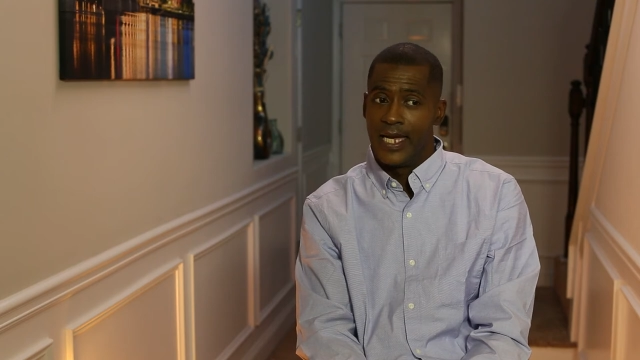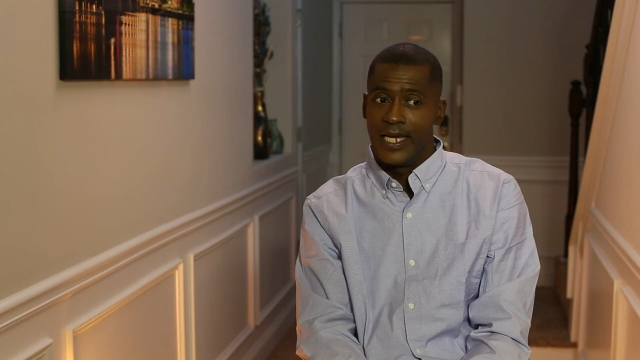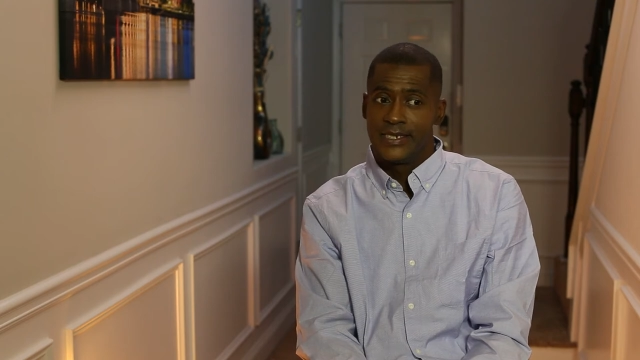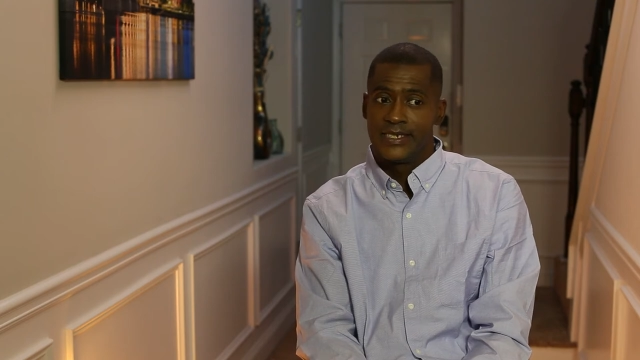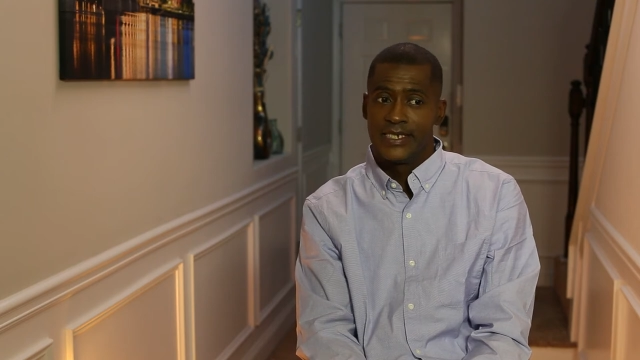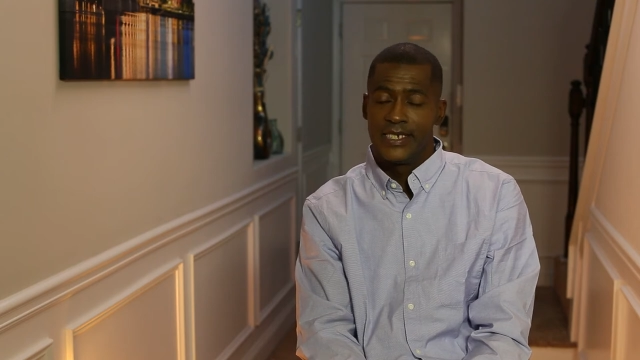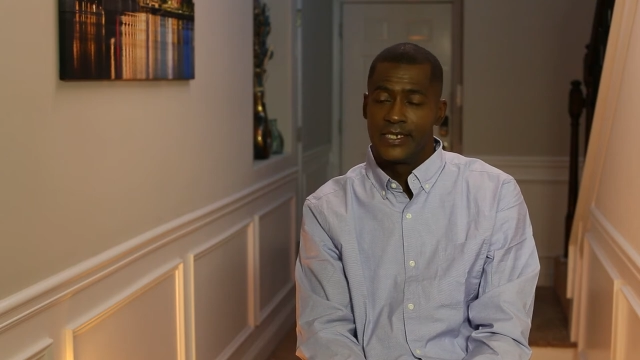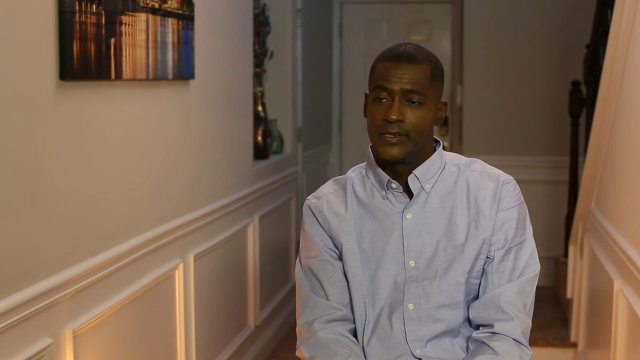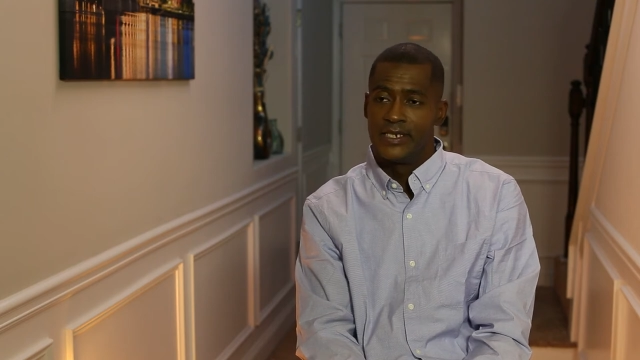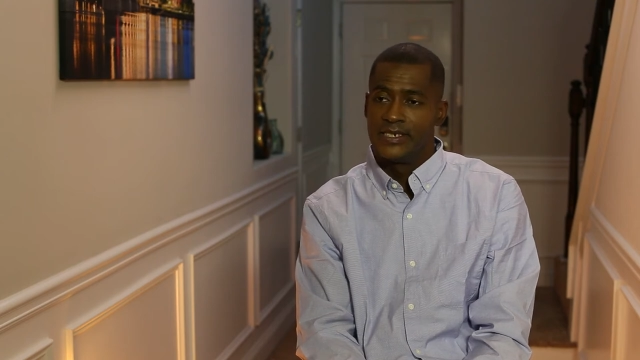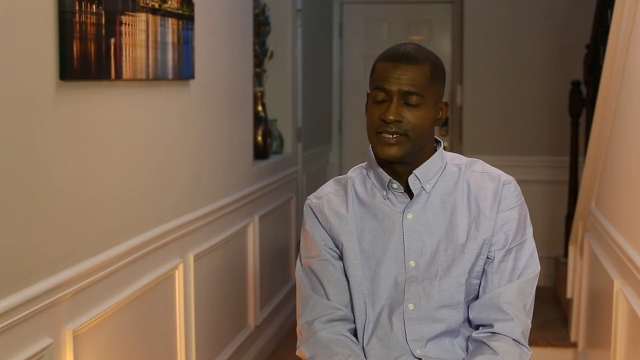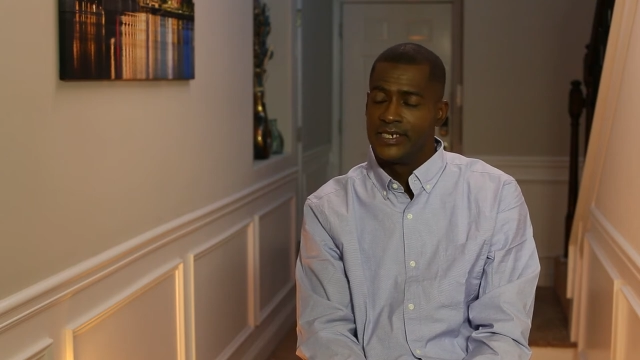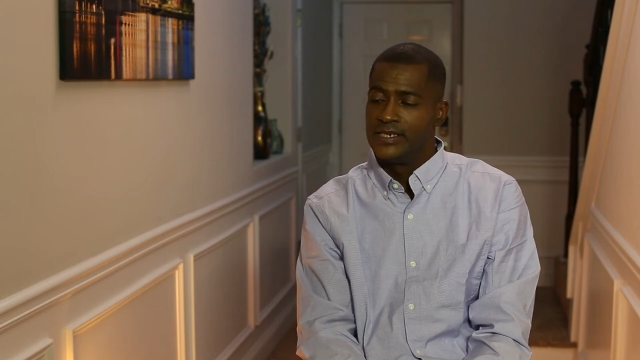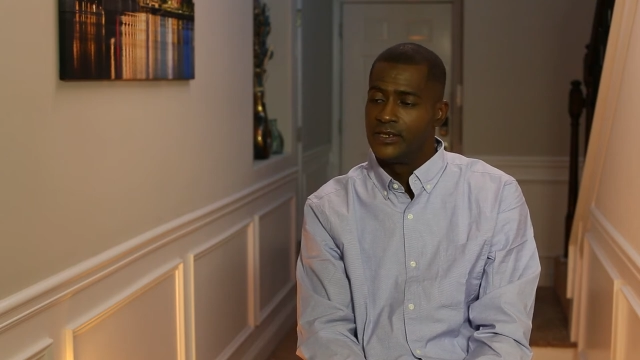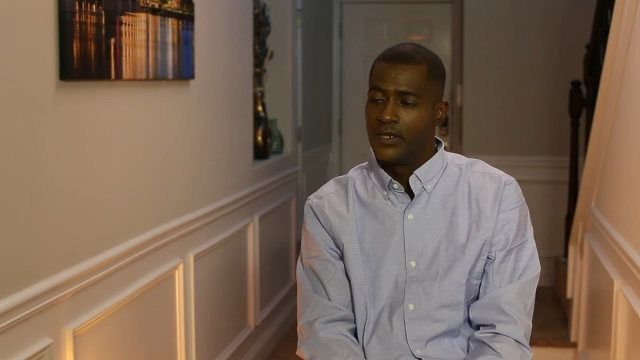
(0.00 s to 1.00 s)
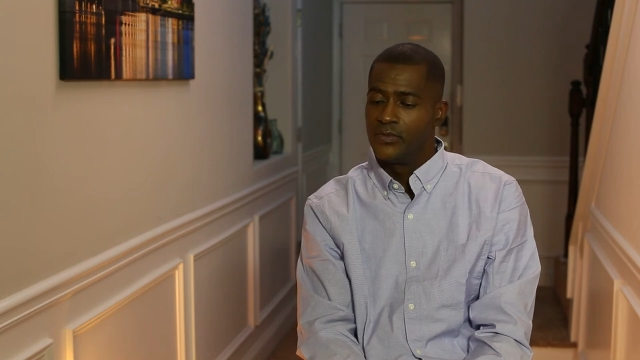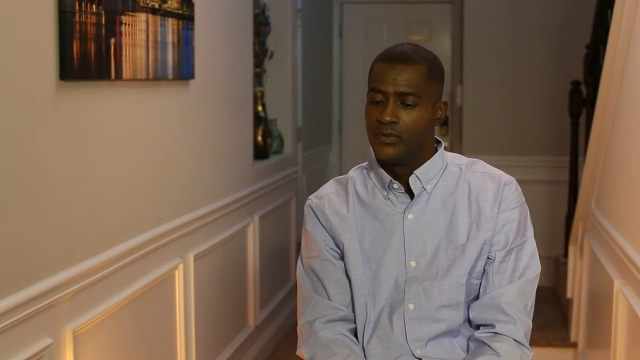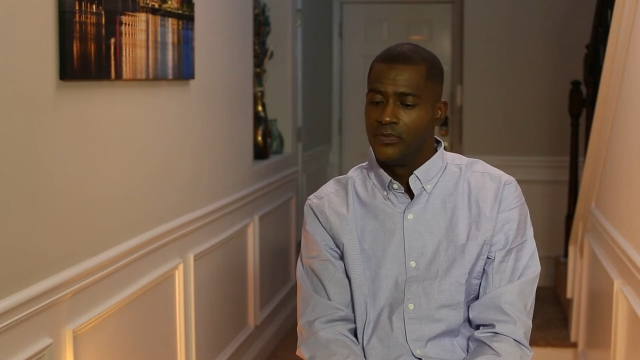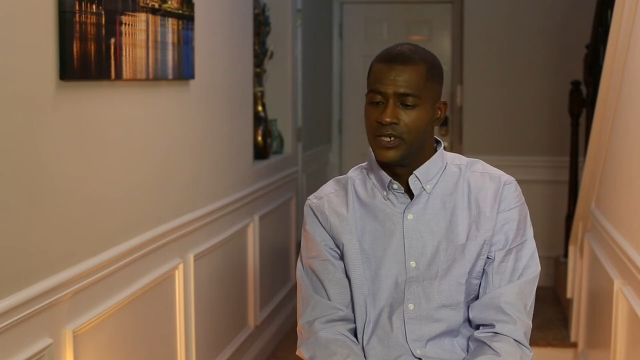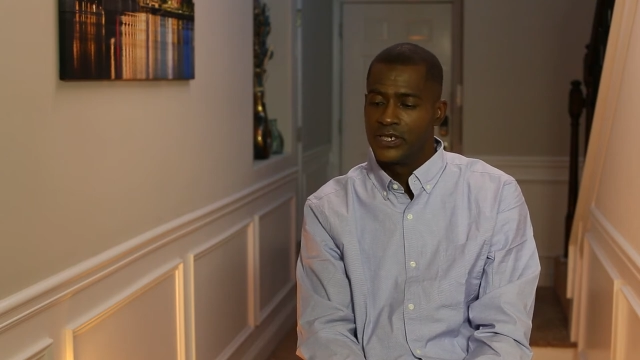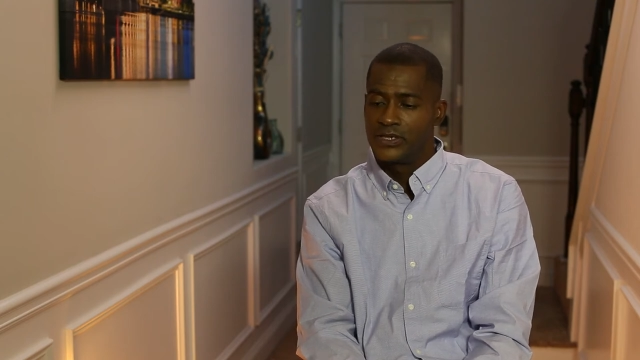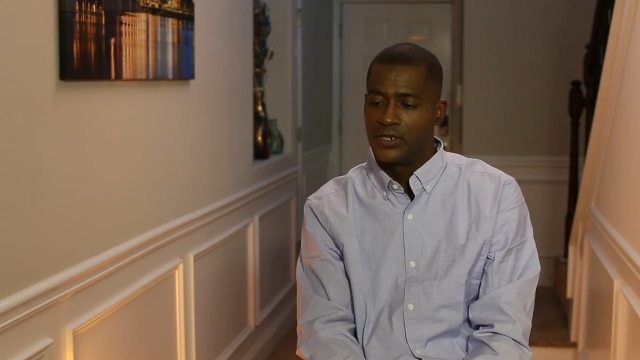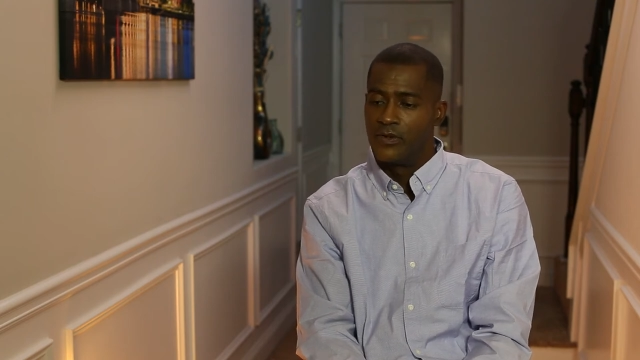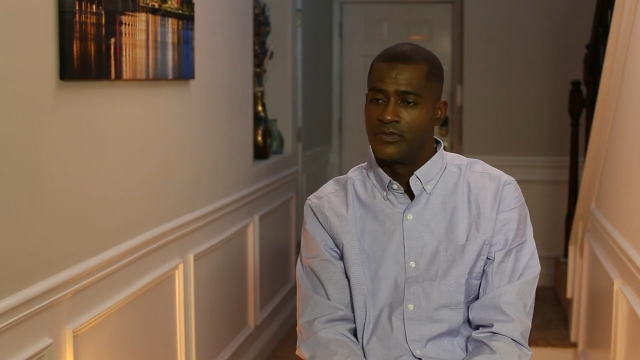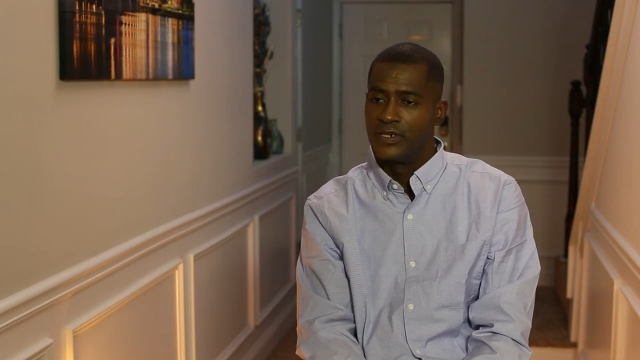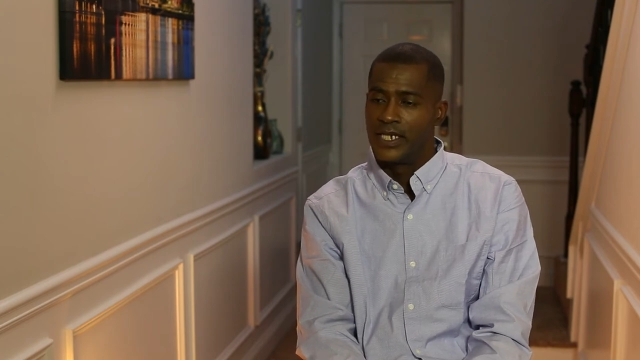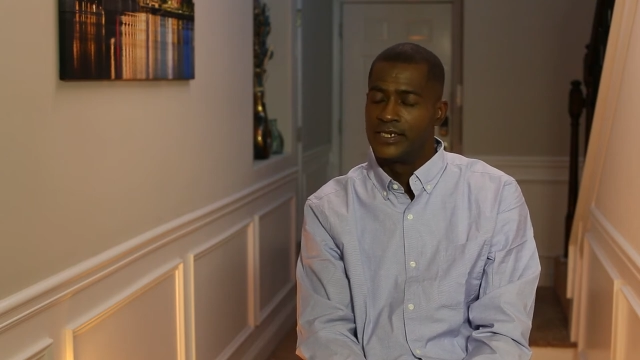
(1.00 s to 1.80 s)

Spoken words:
And she ain't no pushover.